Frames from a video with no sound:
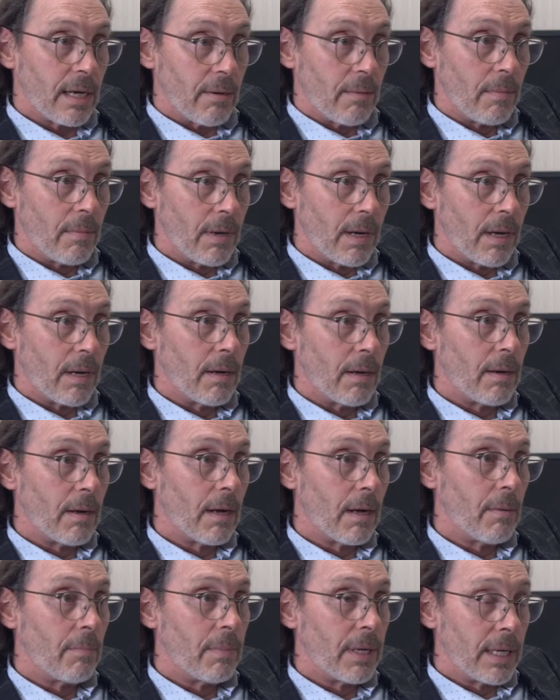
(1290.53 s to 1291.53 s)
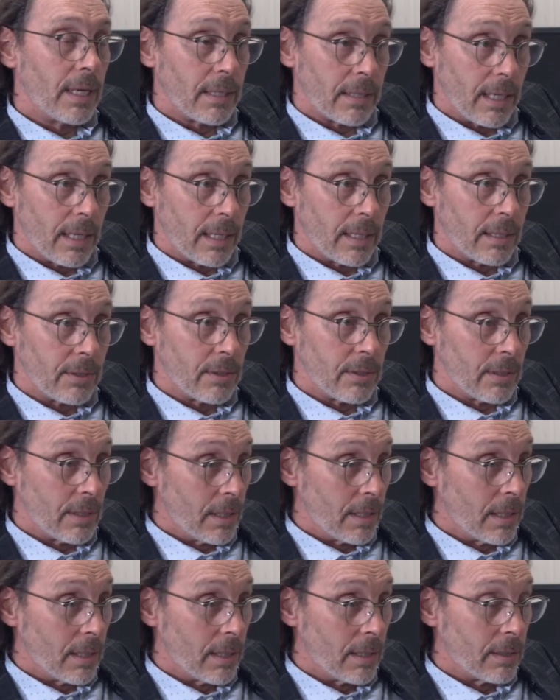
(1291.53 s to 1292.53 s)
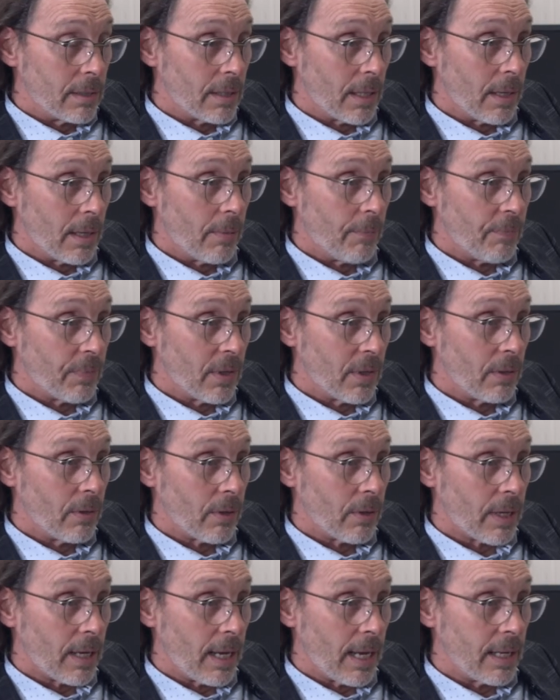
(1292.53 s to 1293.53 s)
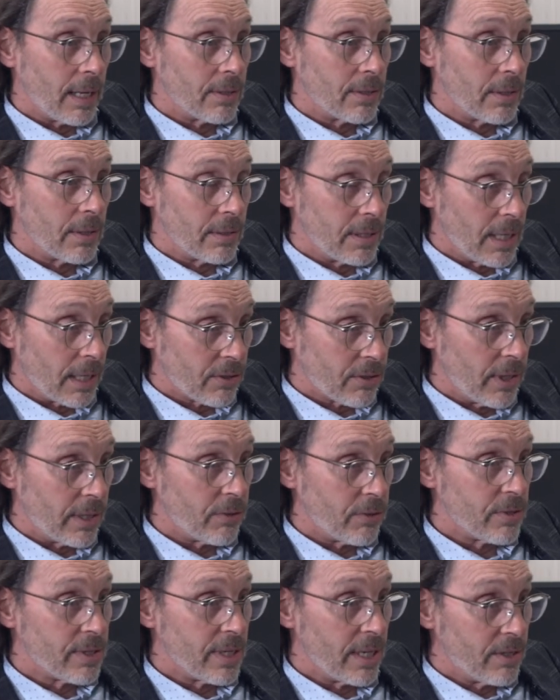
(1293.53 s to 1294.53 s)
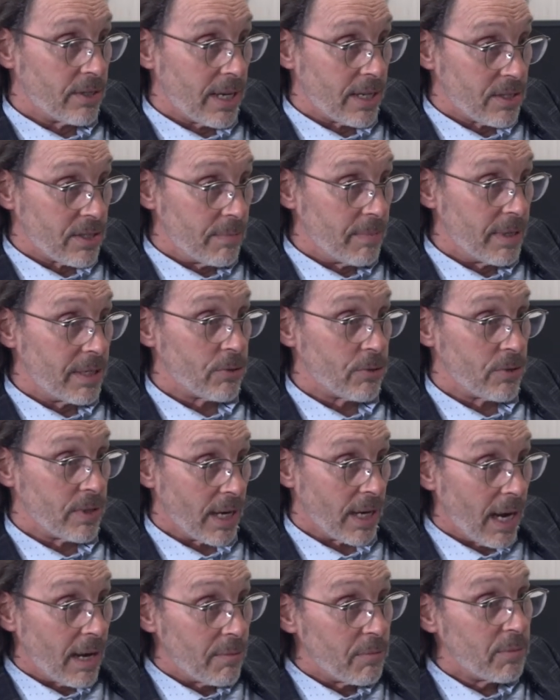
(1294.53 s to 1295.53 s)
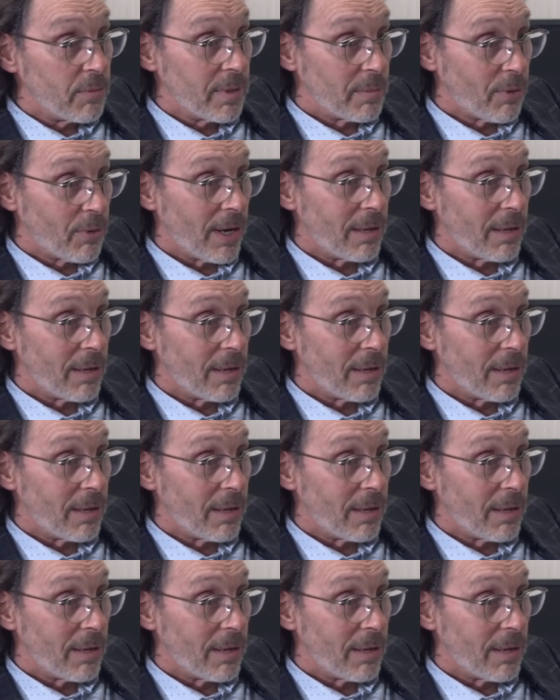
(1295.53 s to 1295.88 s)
a minute and look at you. Dr. Hunter said you had some interesting eye movement